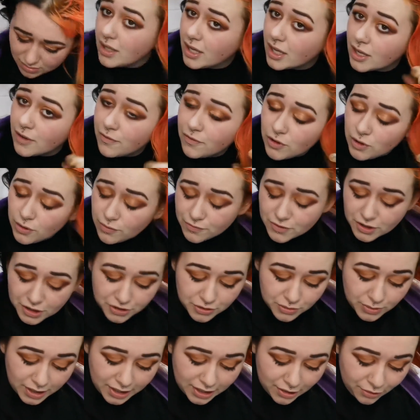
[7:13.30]
Yeah, if you've
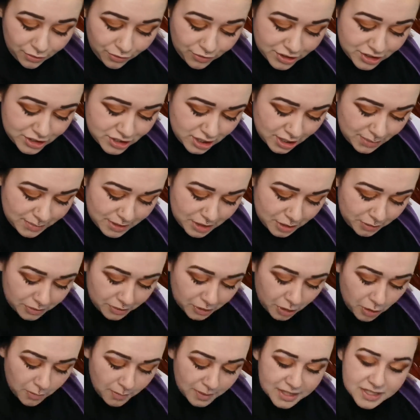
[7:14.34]
done your hair orange, let me know in
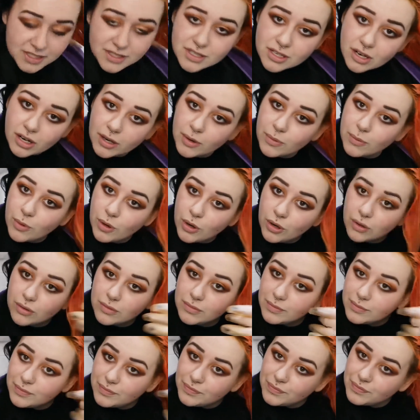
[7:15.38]
the comments like what
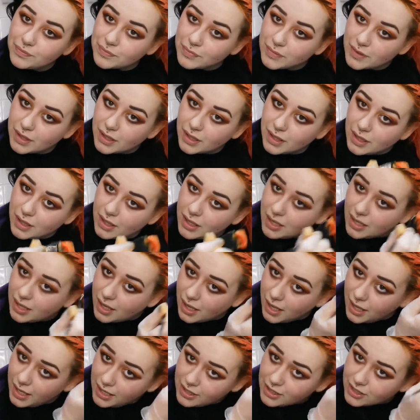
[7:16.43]

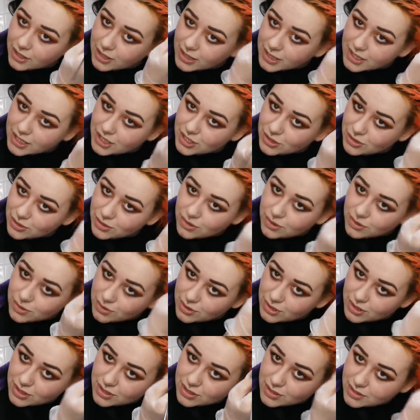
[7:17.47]
hair dyes you
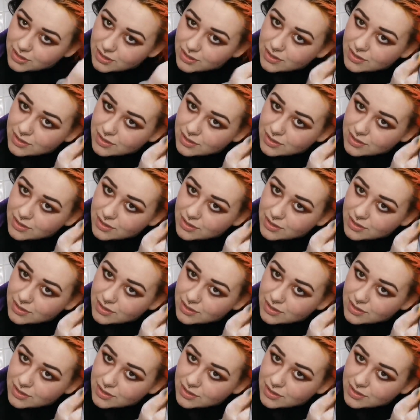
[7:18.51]
use.